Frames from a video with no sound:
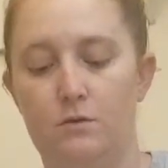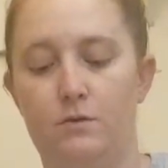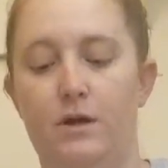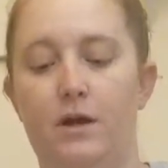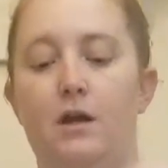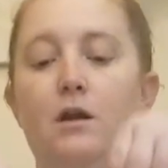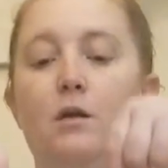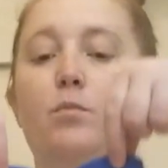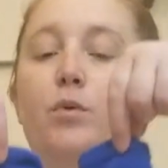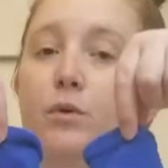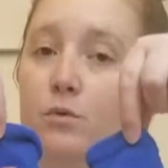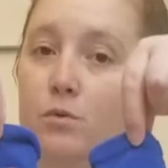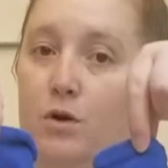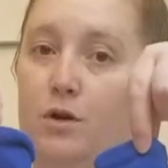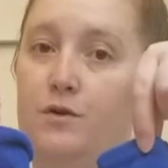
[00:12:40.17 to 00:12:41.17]
We got our
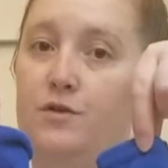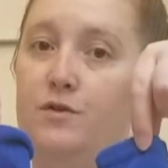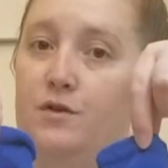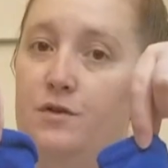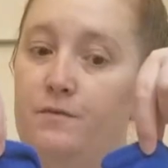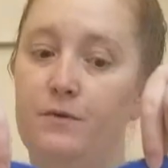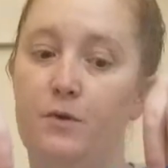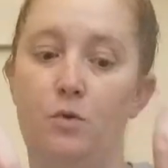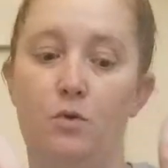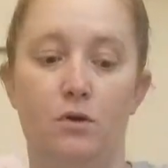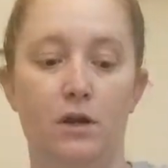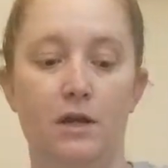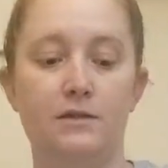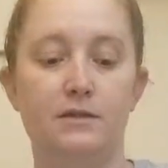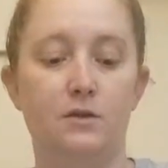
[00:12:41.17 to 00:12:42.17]
blue and orange,
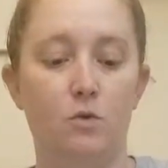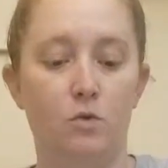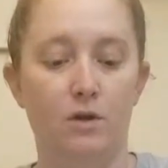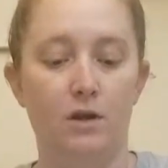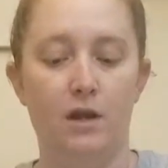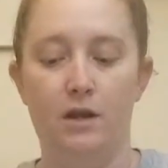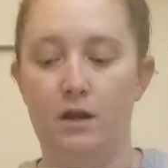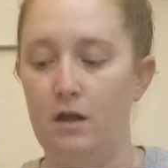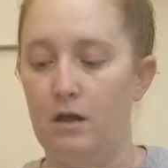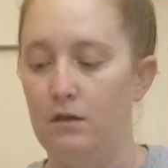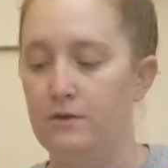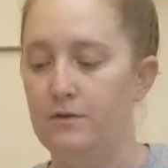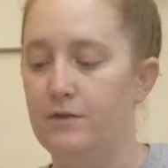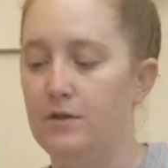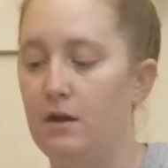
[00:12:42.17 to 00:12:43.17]
nice coordinating
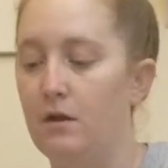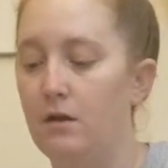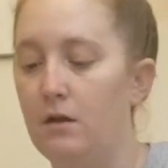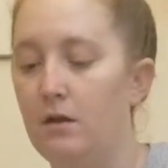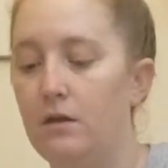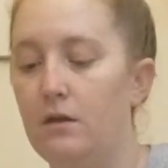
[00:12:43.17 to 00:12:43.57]
colors there